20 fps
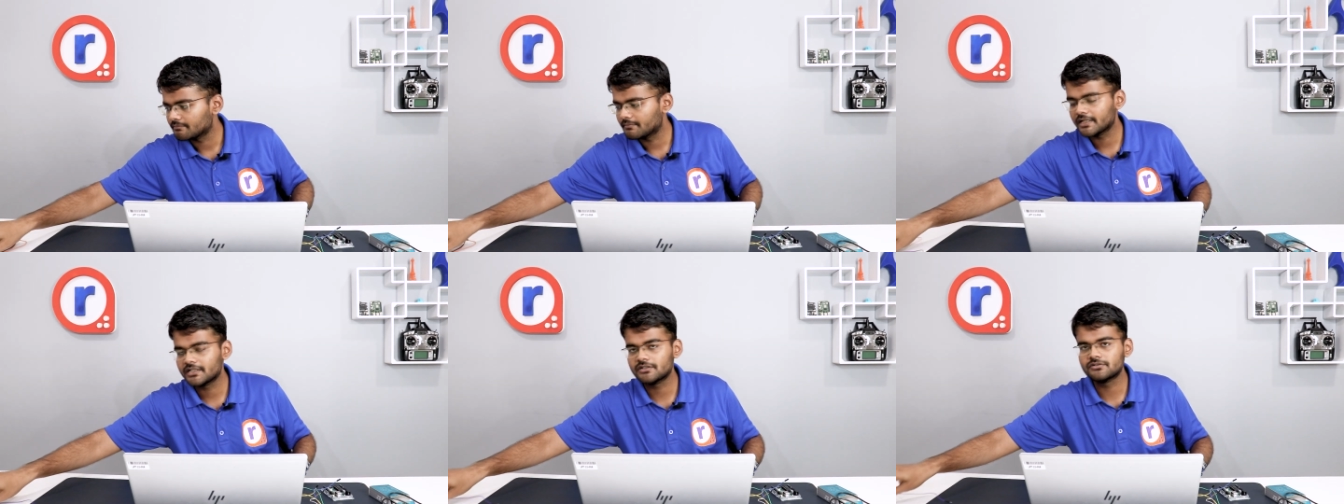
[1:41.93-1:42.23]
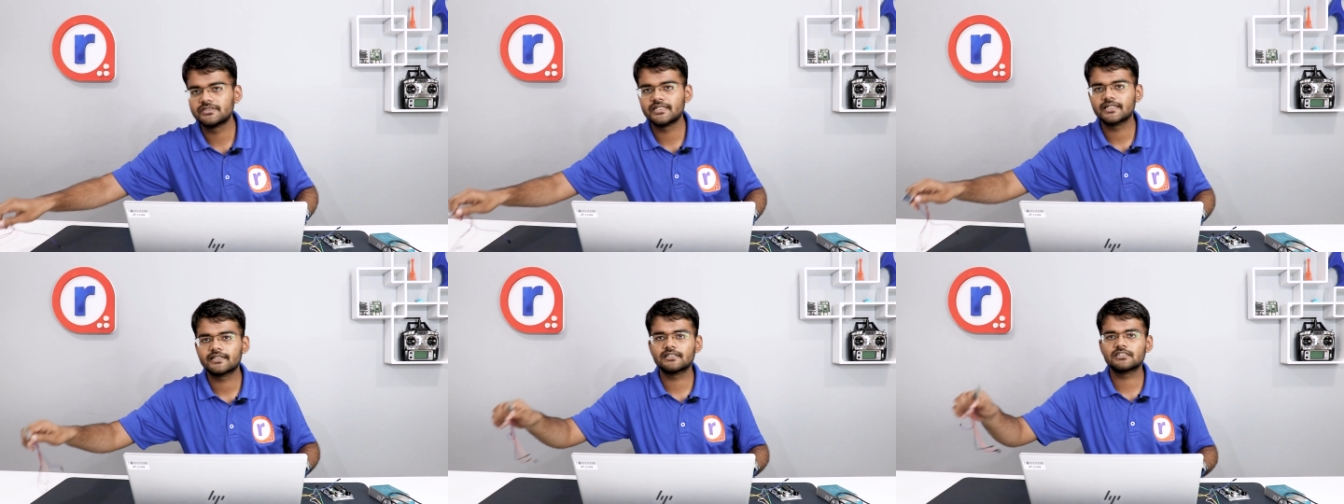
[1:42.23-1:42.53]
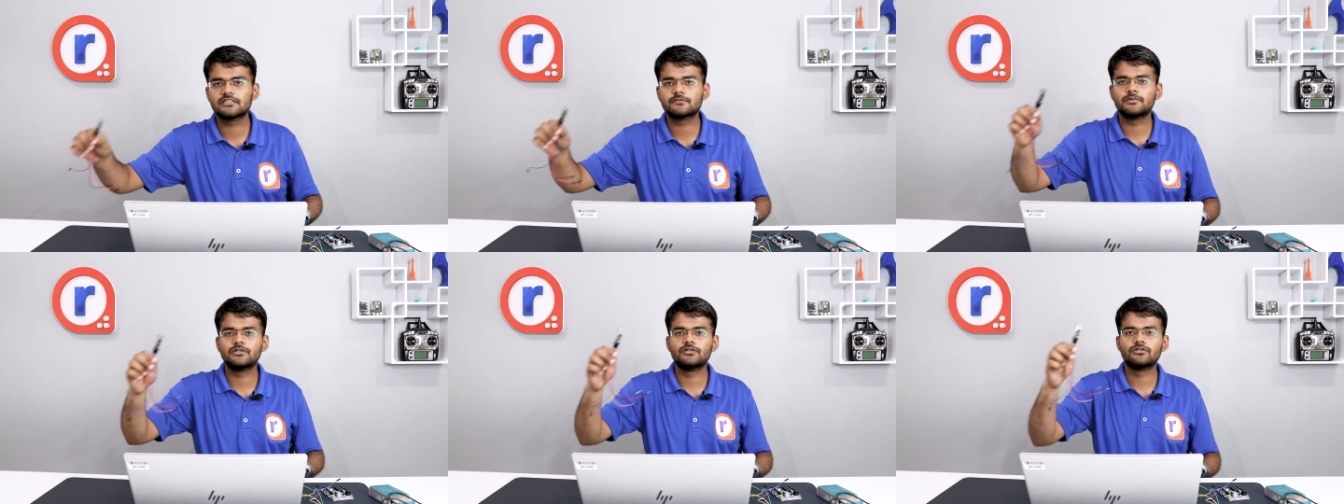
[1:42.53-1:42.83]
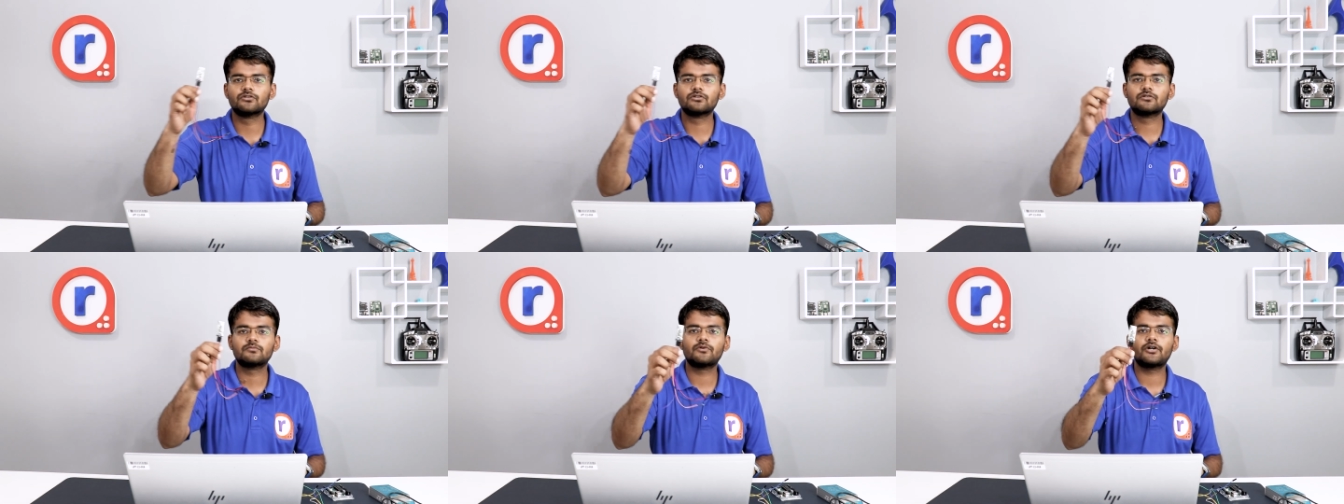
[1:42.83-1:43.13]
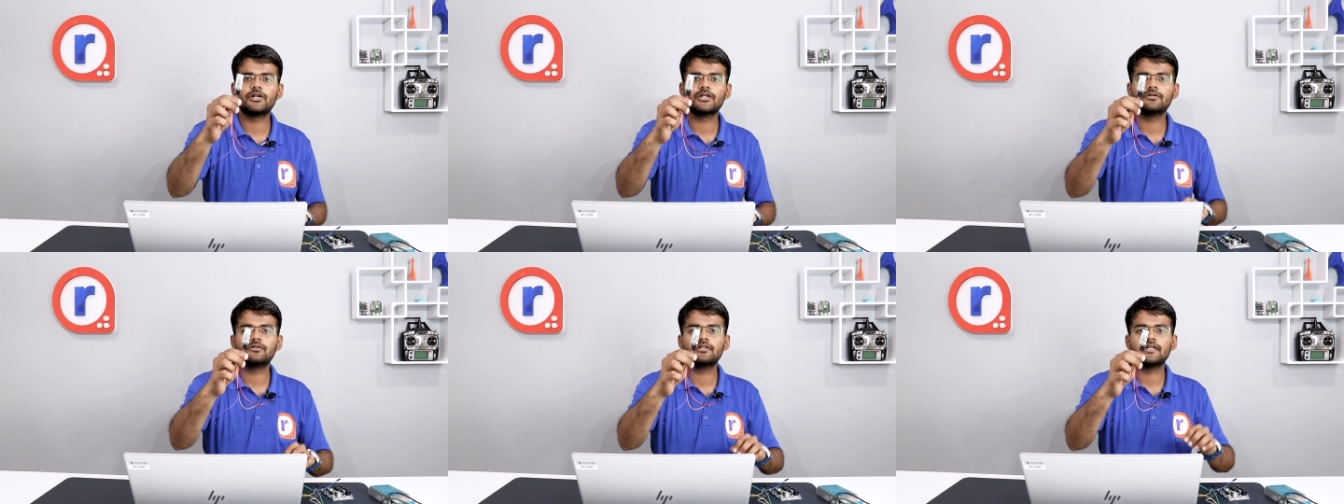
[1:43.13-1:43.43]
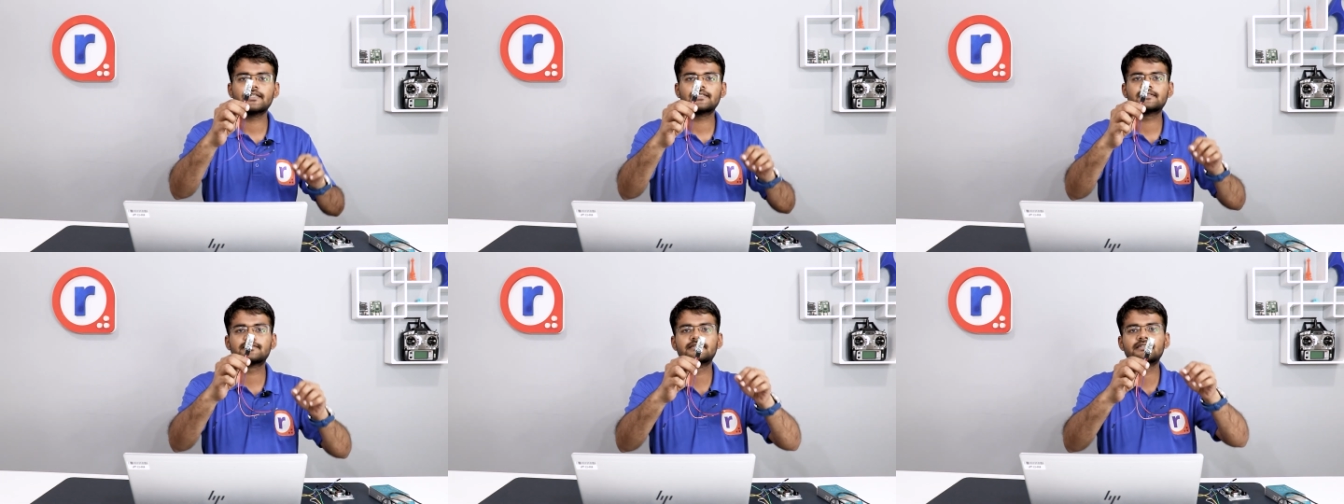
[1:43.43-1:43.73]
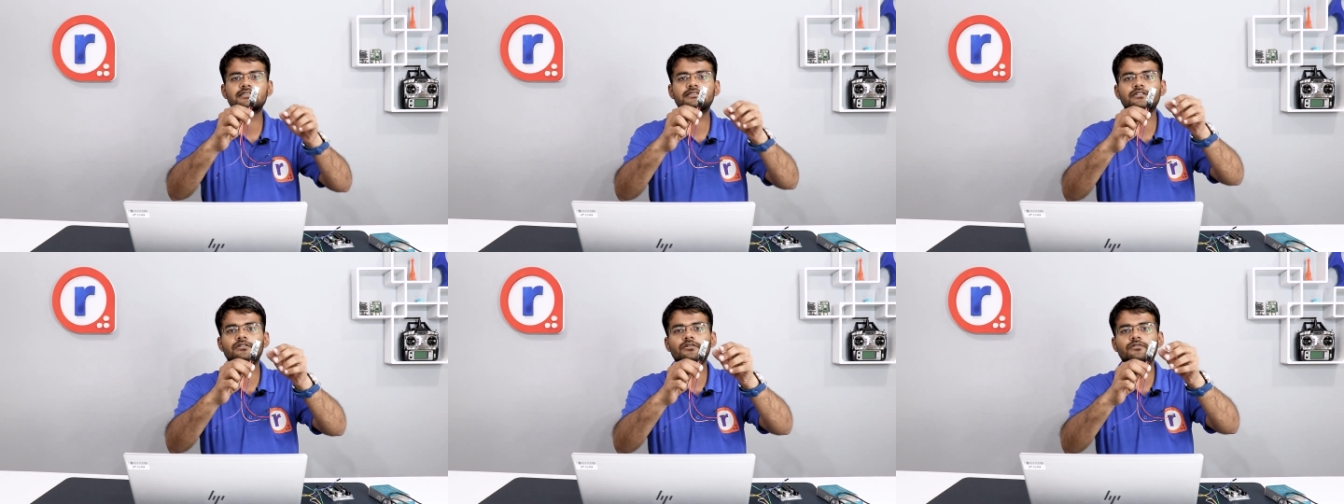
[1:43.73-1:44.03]
by using this Bluetooth module
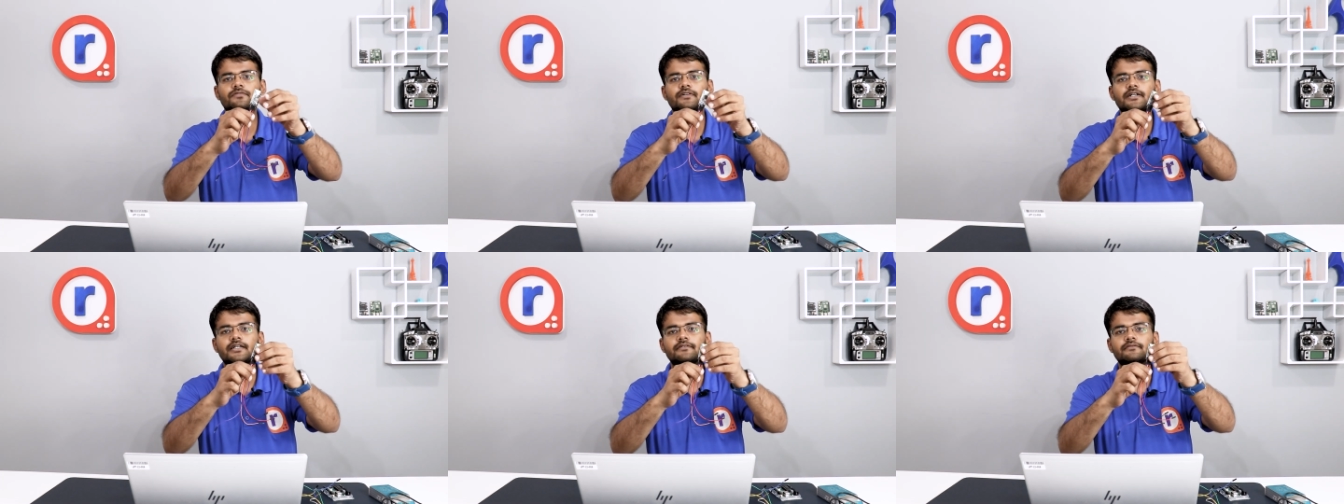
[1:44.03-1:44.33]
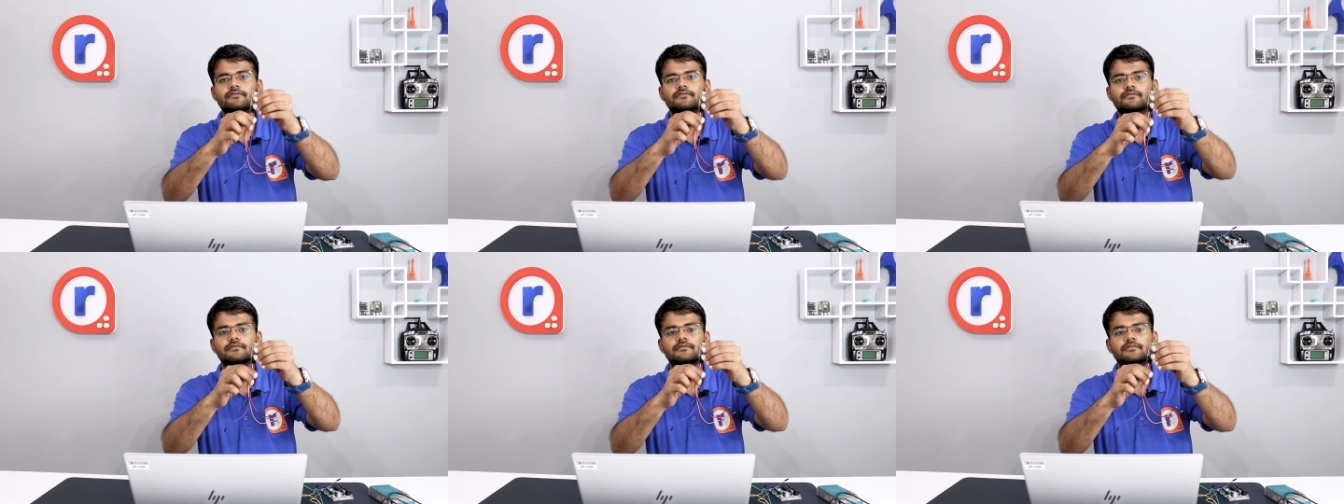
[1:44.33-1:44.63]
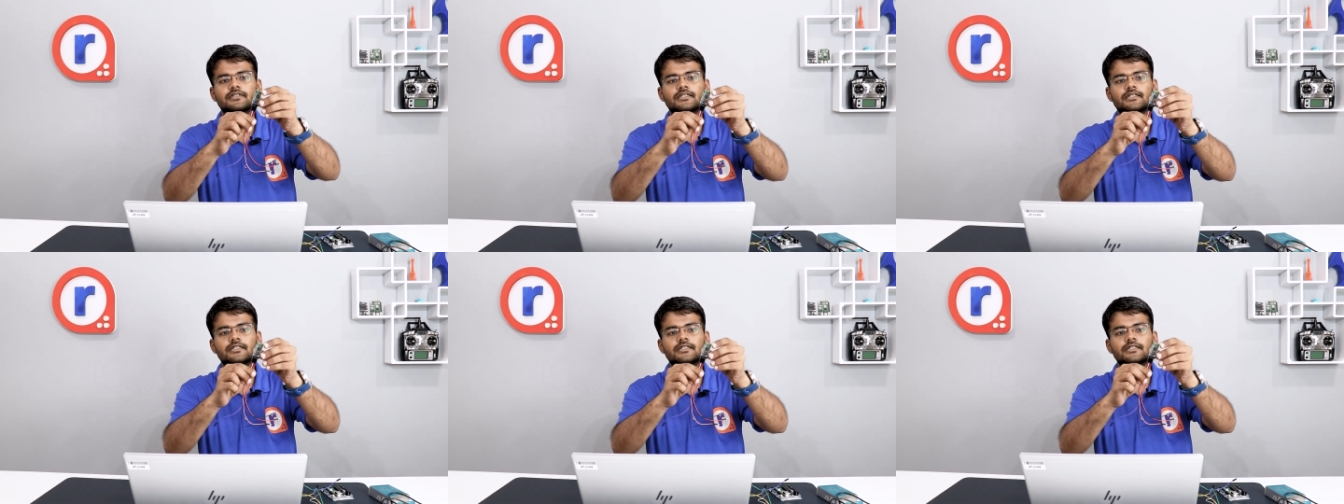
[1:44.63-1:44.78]
HC05.